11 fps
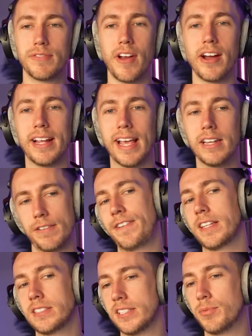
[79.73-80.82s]
was a very
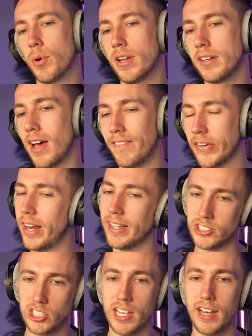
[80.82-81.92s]
inoffensive one. I feel like
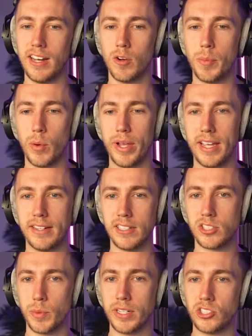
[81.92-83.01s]
she said a little bit
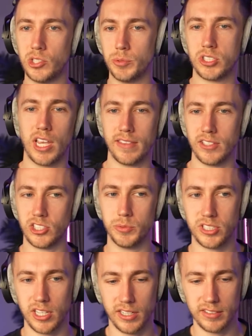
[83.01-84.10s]
weirdness when she was saying that she
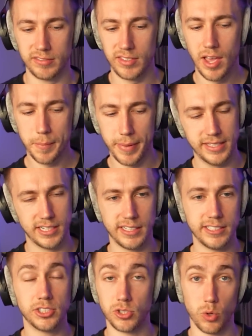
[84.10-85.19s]
was going to
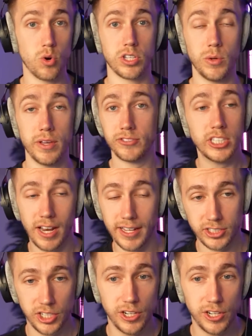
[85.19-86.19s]
basically stalk you if she likes